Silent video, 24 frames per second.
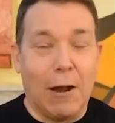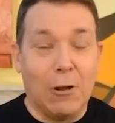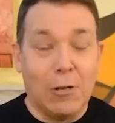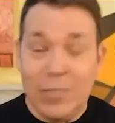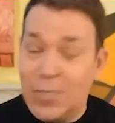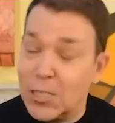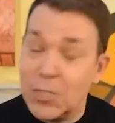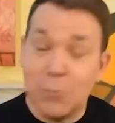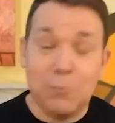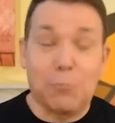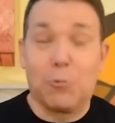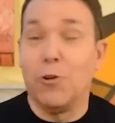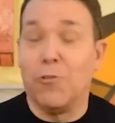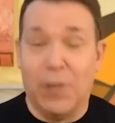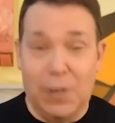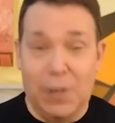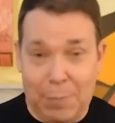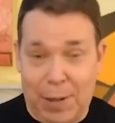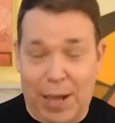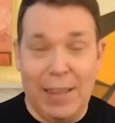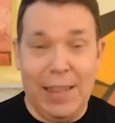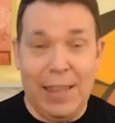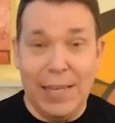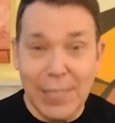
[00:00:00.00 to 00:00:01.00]
I don't know,
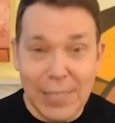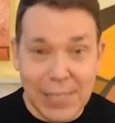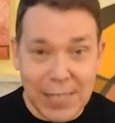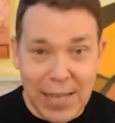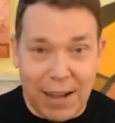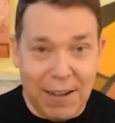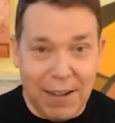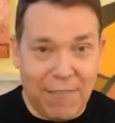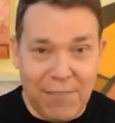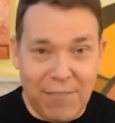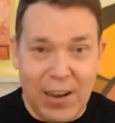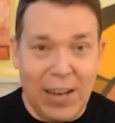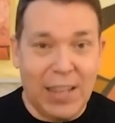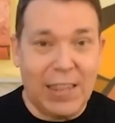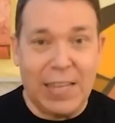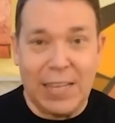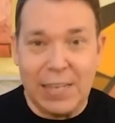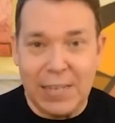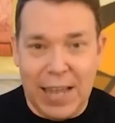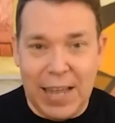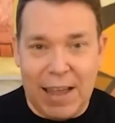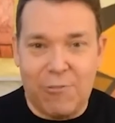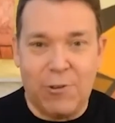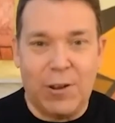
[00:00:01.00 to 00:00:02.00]
disproven by this. Uh, if
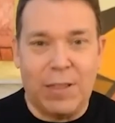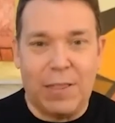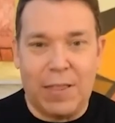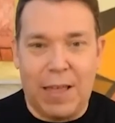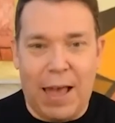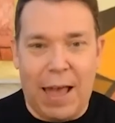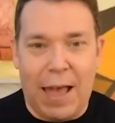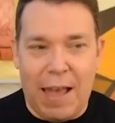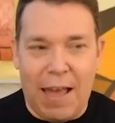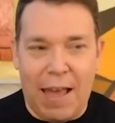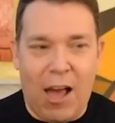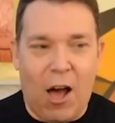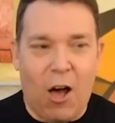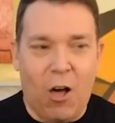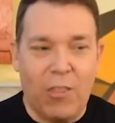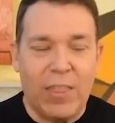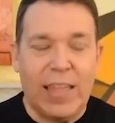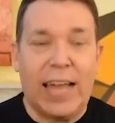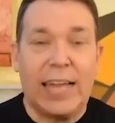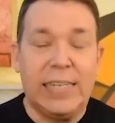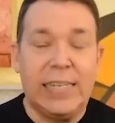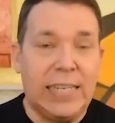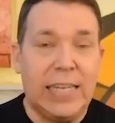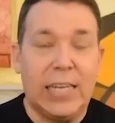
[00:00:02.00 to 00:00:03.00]
anything, every uh,
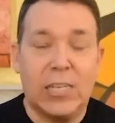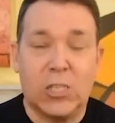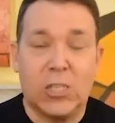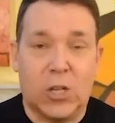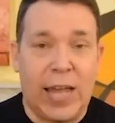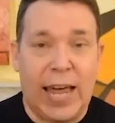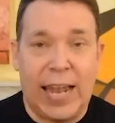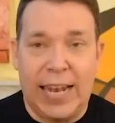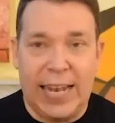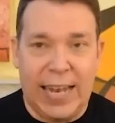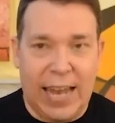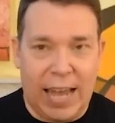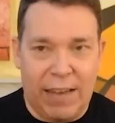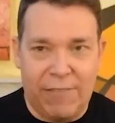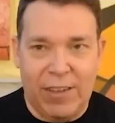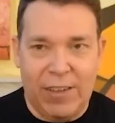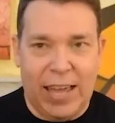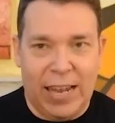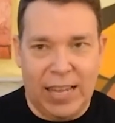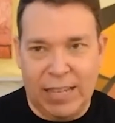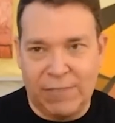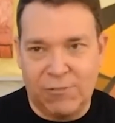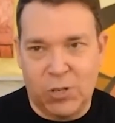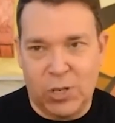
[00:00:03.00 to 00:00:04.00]
all the ideas on how to
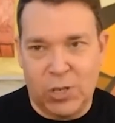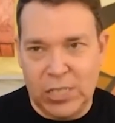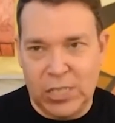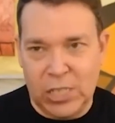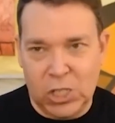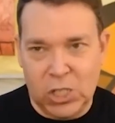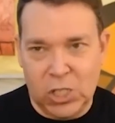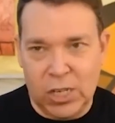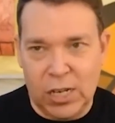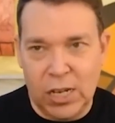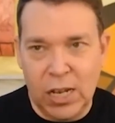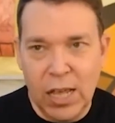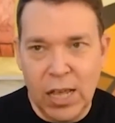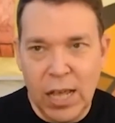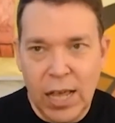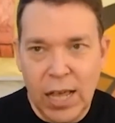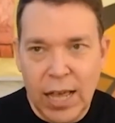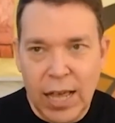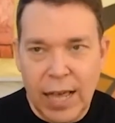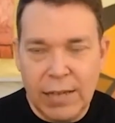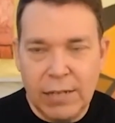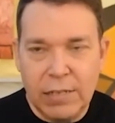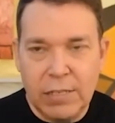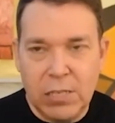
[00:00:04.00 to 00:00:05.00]
navigate a life transition
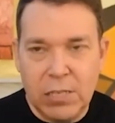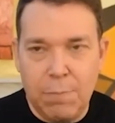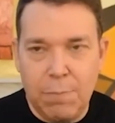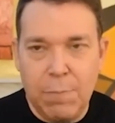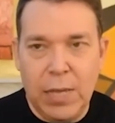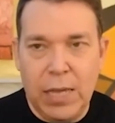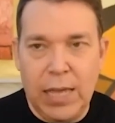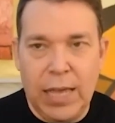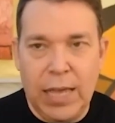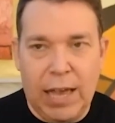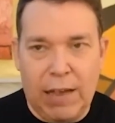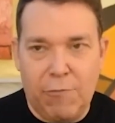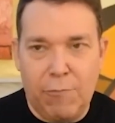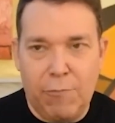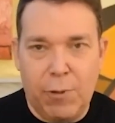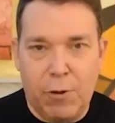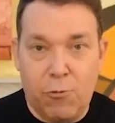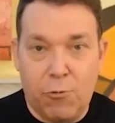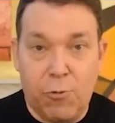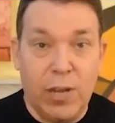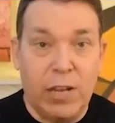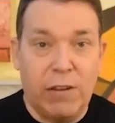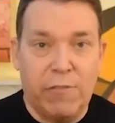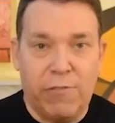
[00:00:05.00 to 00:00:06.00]
to me have
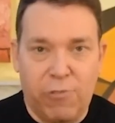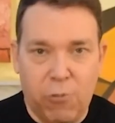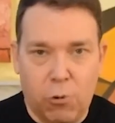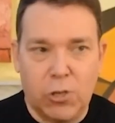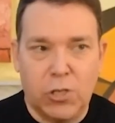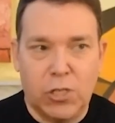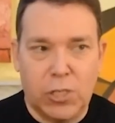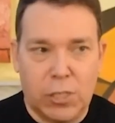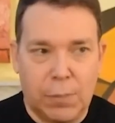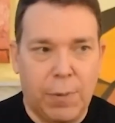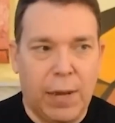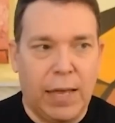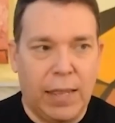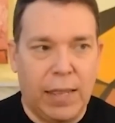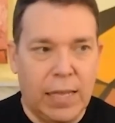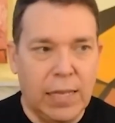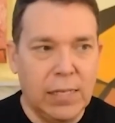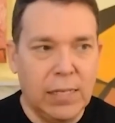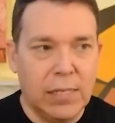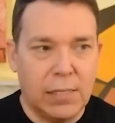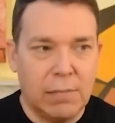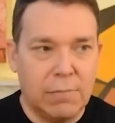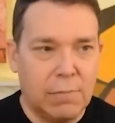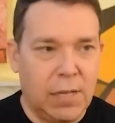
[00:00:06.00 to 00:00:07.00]
been reinforced by
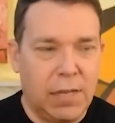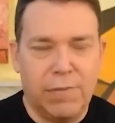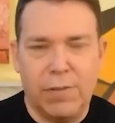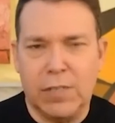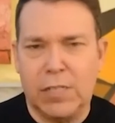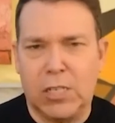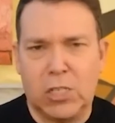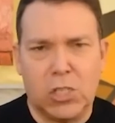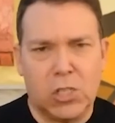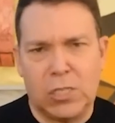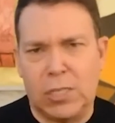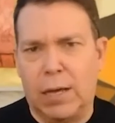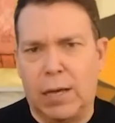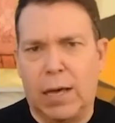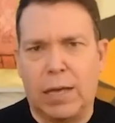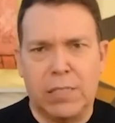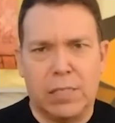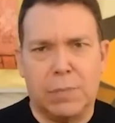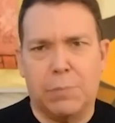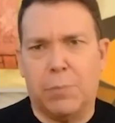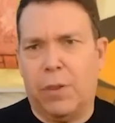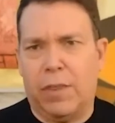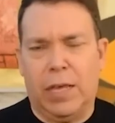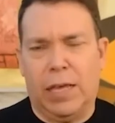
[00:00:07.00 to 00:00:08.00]
this even such a,
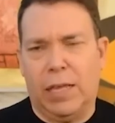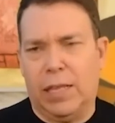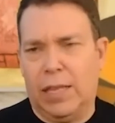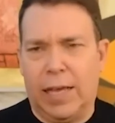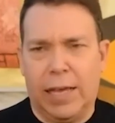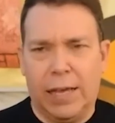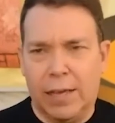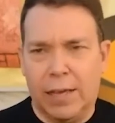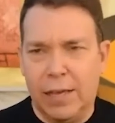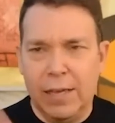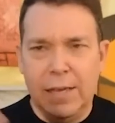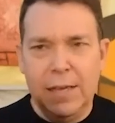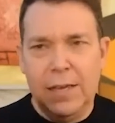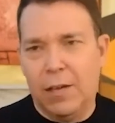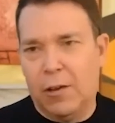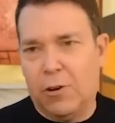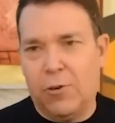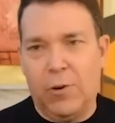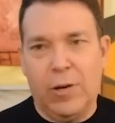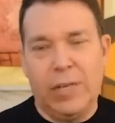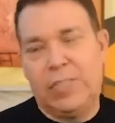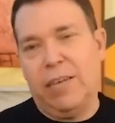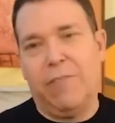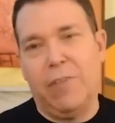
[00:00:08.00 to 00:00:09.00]
a, simple thing like
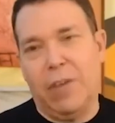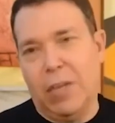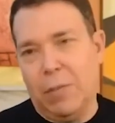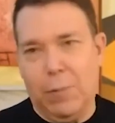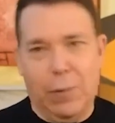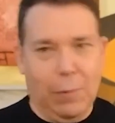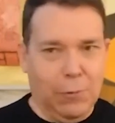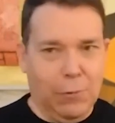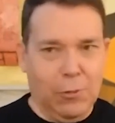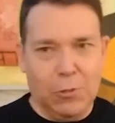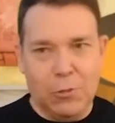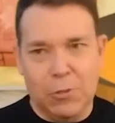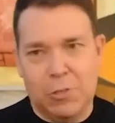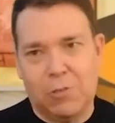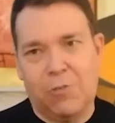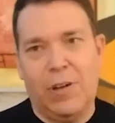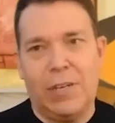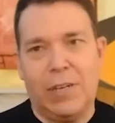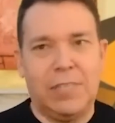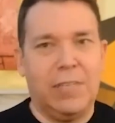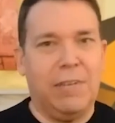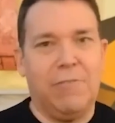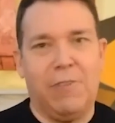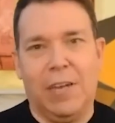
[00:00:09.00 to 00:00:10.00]
creativity people use
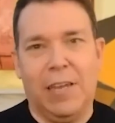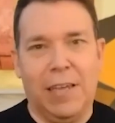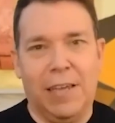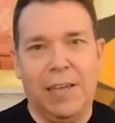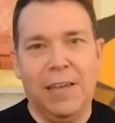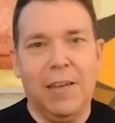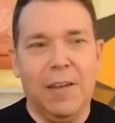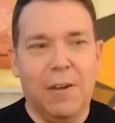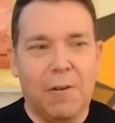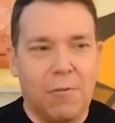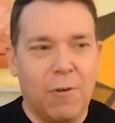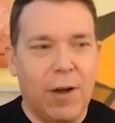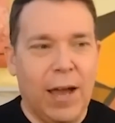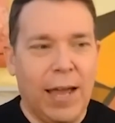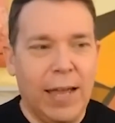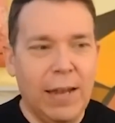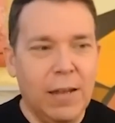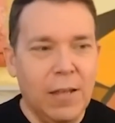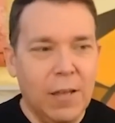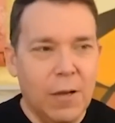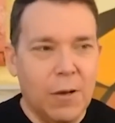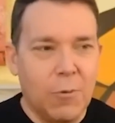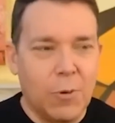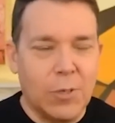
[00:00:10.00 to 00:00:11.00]
creativity
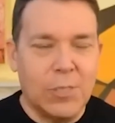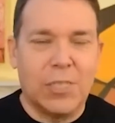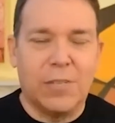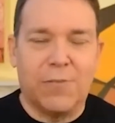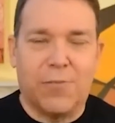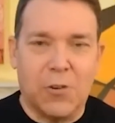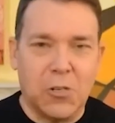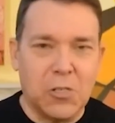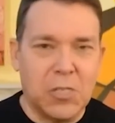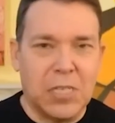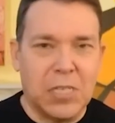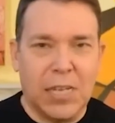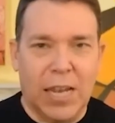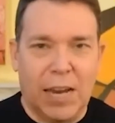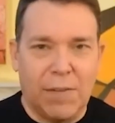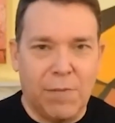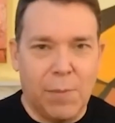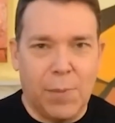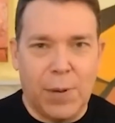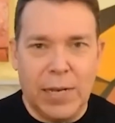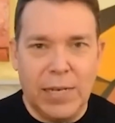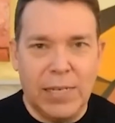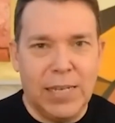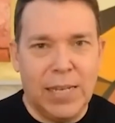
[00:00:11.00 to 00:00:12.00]
right what's the first thing
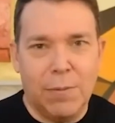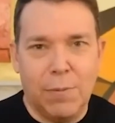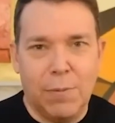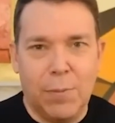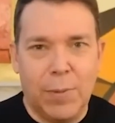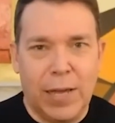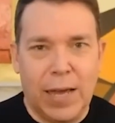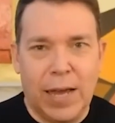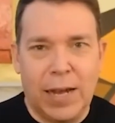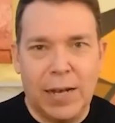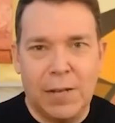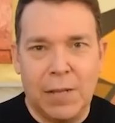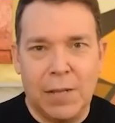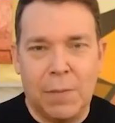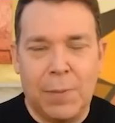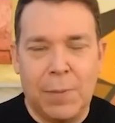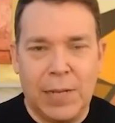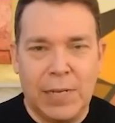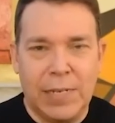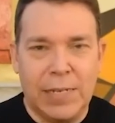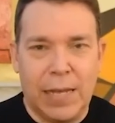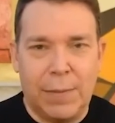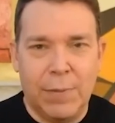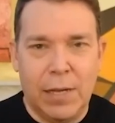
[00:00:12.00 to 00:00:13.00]
everybody did when we got into the
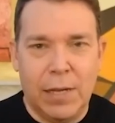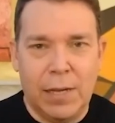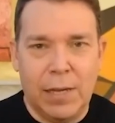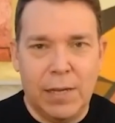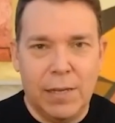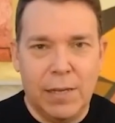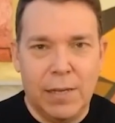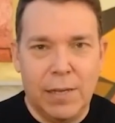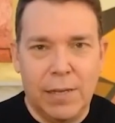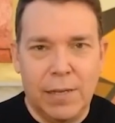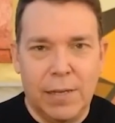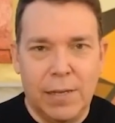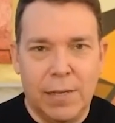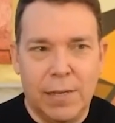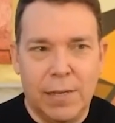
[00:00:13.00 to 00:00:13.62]
pandemic